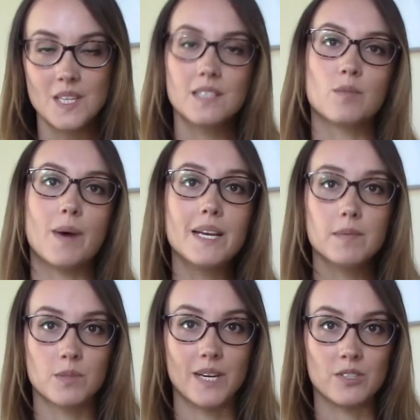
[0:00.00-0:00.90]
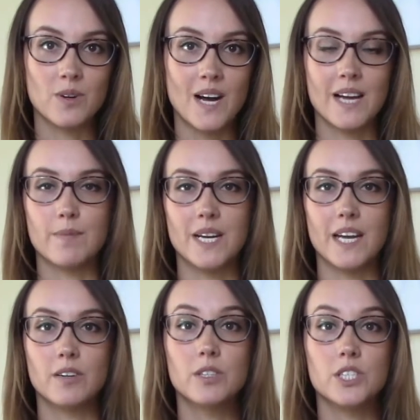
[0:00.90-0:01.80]
So my name is Rachel. I'm an
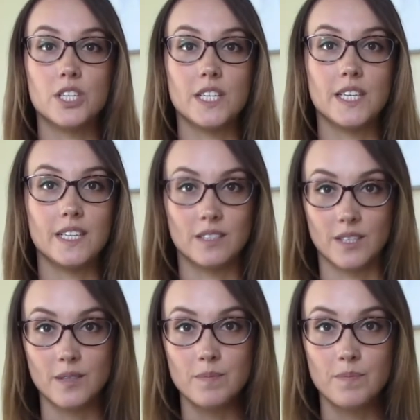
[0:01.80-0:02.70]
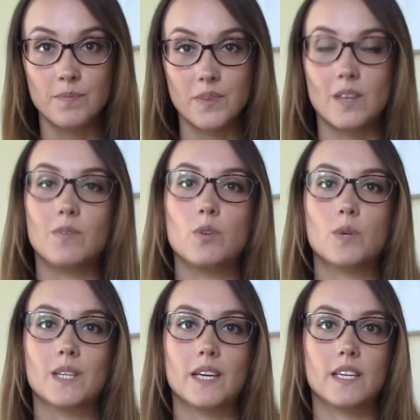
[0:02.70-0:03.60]
energy healer. If you
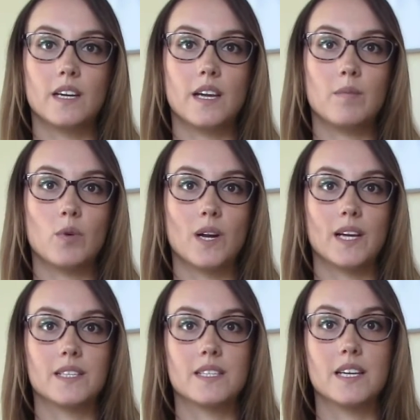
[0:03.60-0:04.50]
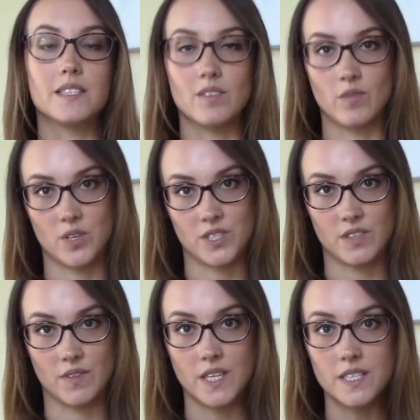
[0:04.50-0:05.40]
would like a more extensive version
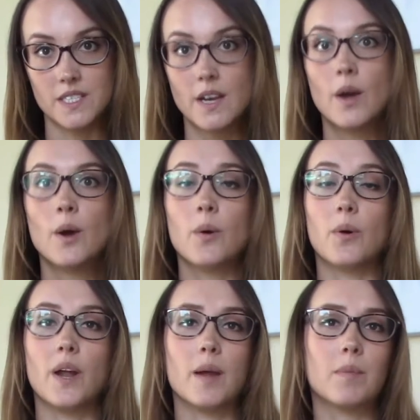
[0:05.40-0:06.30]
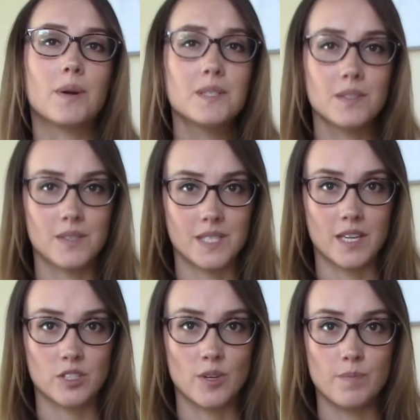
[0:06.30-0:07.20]
of this or a personal
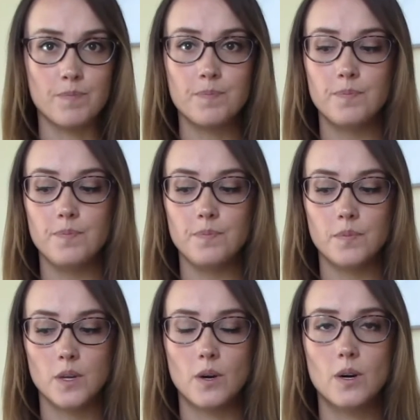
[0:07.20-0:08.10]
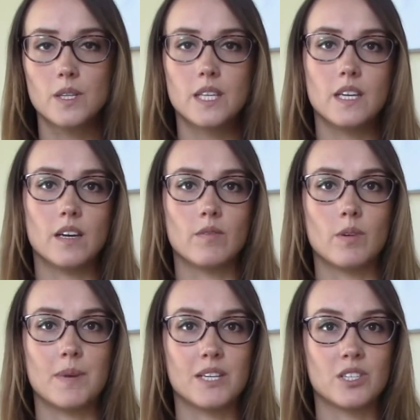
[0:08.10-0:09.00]
session, all the
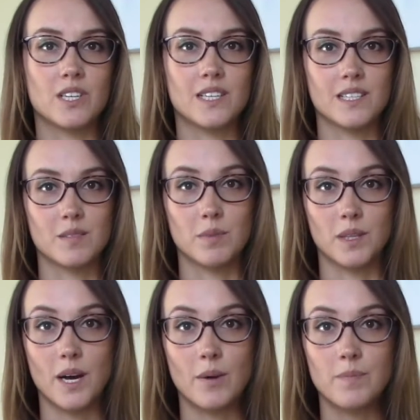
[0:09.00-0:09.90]
information is below.